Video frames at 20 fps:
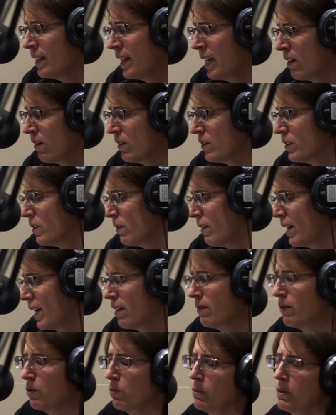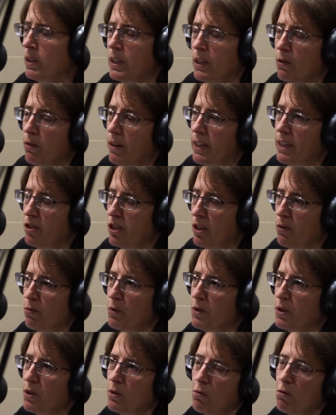they also have a really great
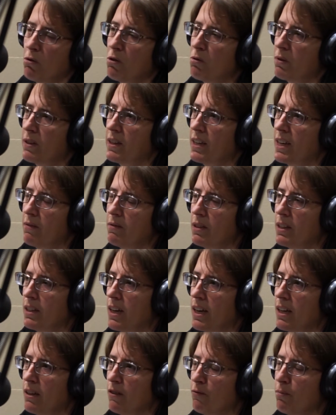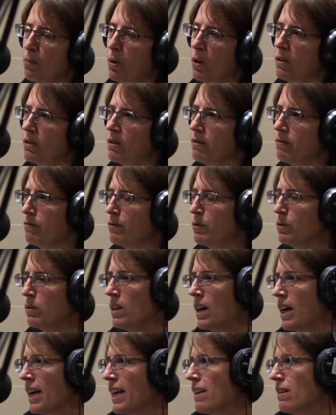general store where they have a lot of bulk
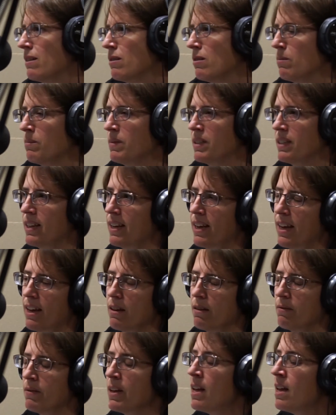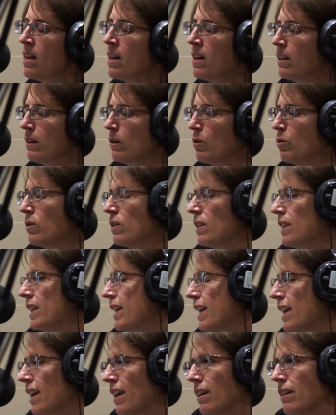food items. Mm-hmm. They have
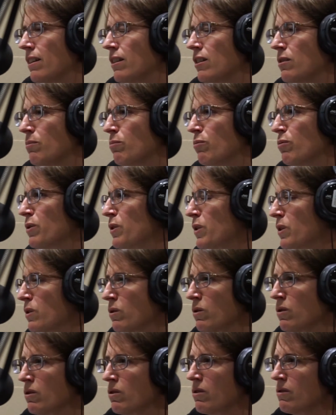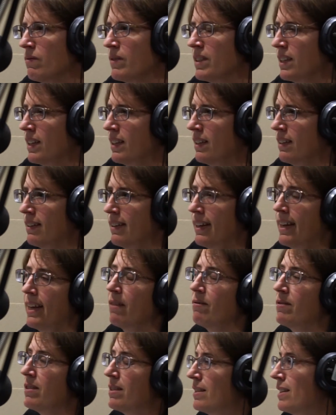locally canned preserves, and I
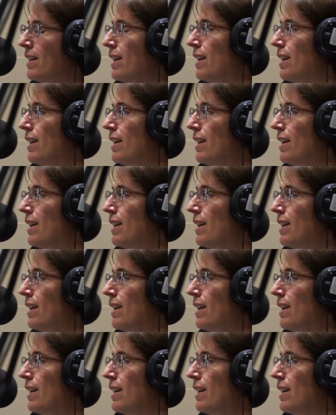have to